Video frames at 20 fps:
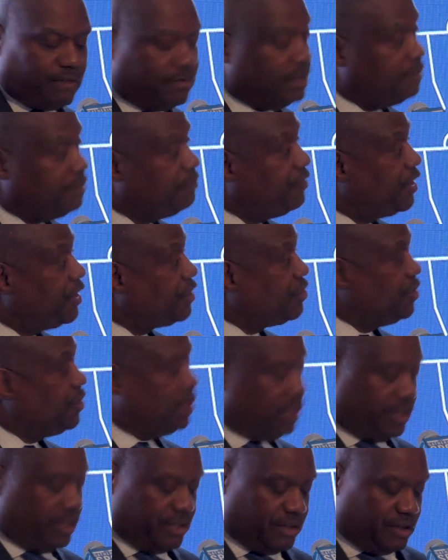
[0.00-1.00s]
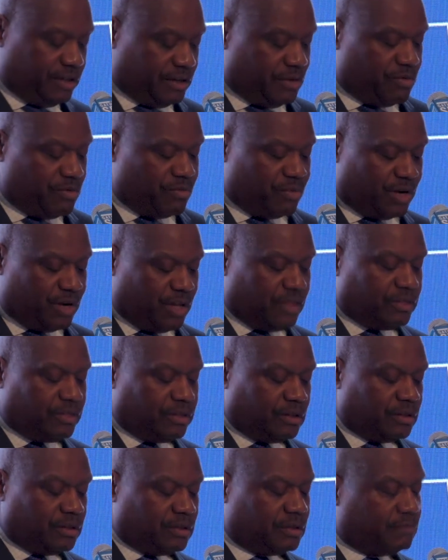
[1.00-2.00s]
infection, and nearly
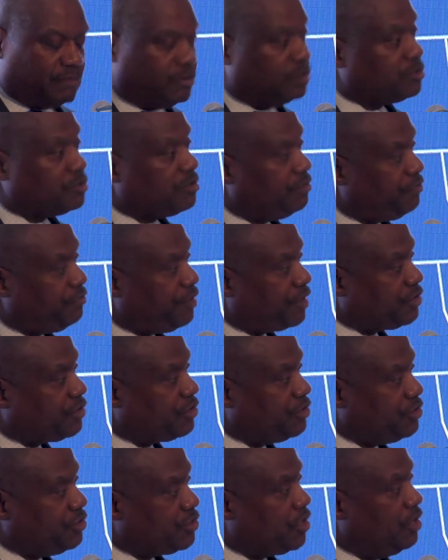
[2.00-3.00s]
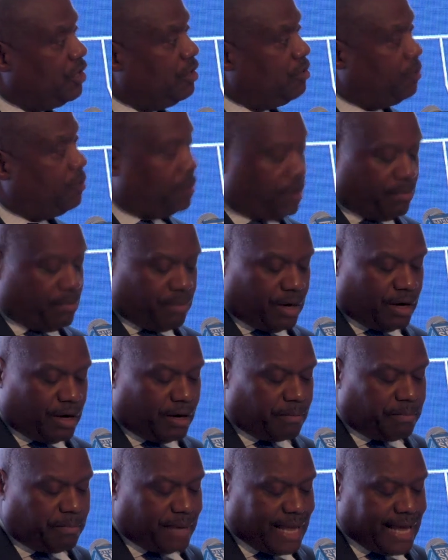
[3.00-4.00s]
1/3 of those infections were
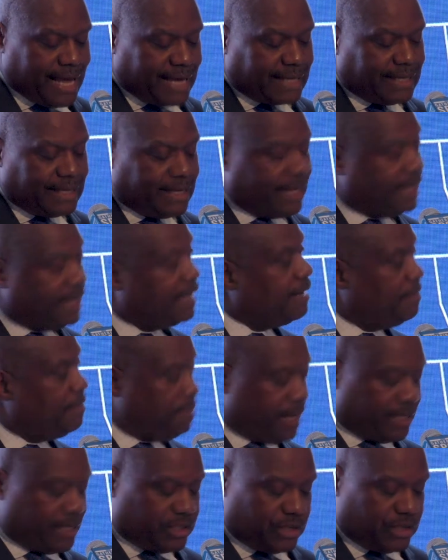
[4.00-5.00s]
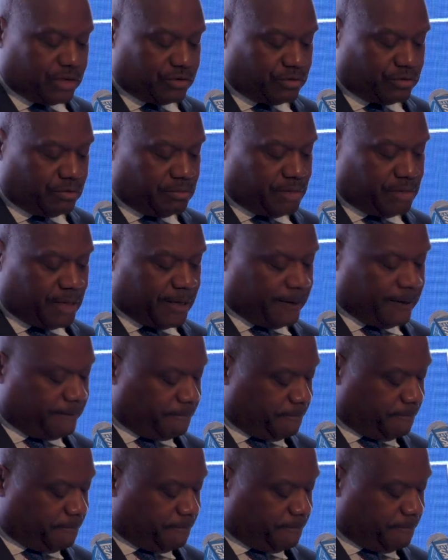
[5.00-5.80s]
among Black, gay, and bisexual men.